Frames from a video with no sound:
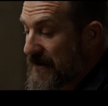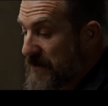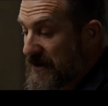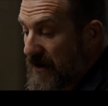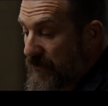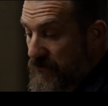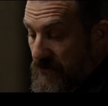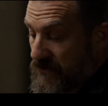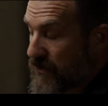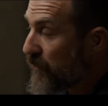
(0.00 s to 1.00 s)
can be done
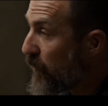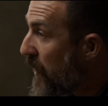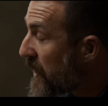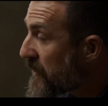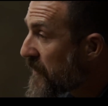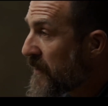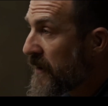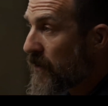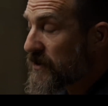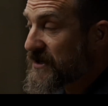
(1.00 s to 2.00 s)
through cold water
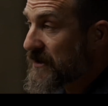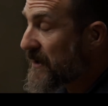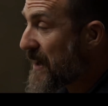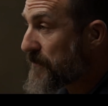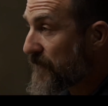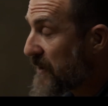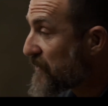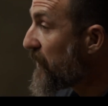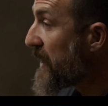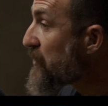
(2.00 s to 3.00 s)
or cyclic
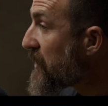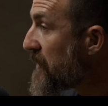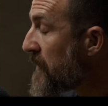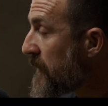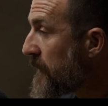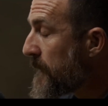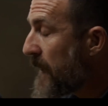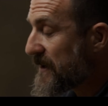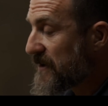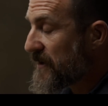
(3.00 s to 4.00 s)
hyperventilation,
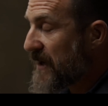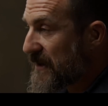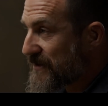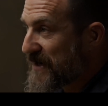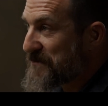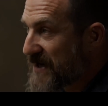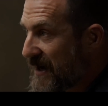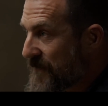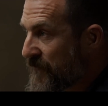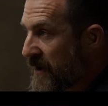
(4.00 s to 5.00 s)
ideally not at the same
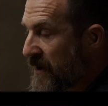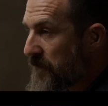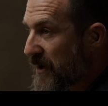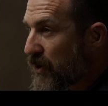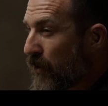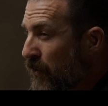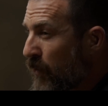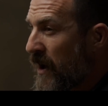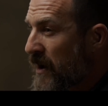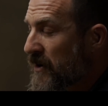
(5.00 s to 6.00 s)
time. But cold
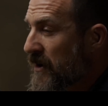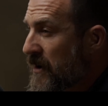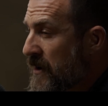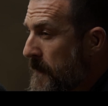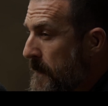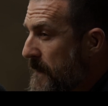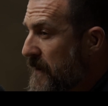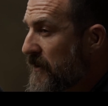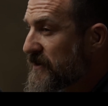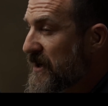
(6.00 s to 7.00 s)
water,
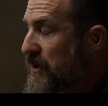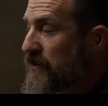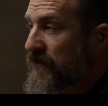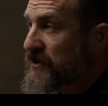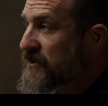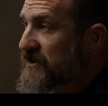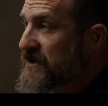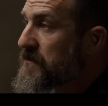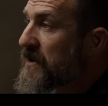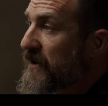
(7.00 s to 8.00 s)
you know, is a universal
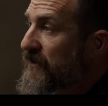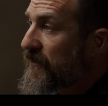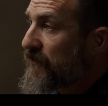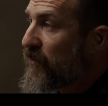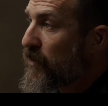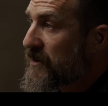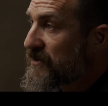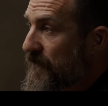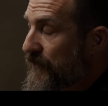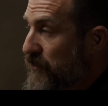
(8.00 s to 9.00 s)
stimulus for
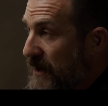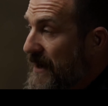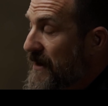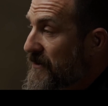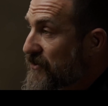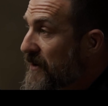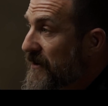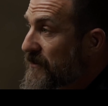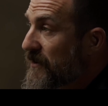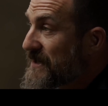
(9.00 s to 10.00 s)
creating
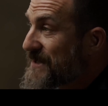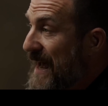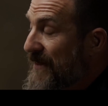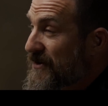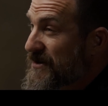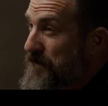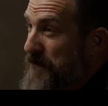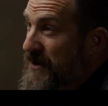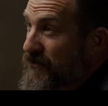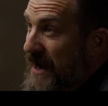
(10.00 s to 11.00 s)
adrenaline release. And there's a
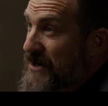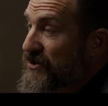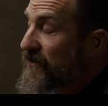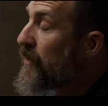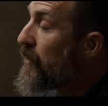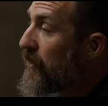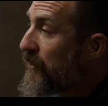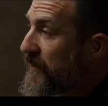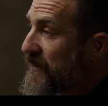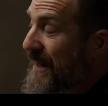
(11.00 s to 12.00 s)
big range of
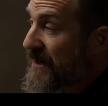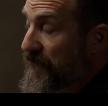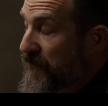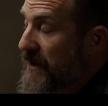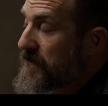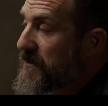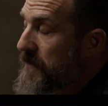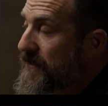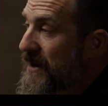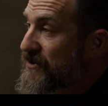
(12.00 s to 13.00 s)
cold, not infinite, but a
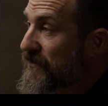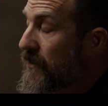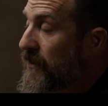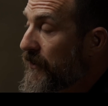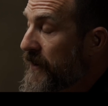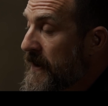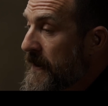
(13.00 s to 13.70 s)
big range of cold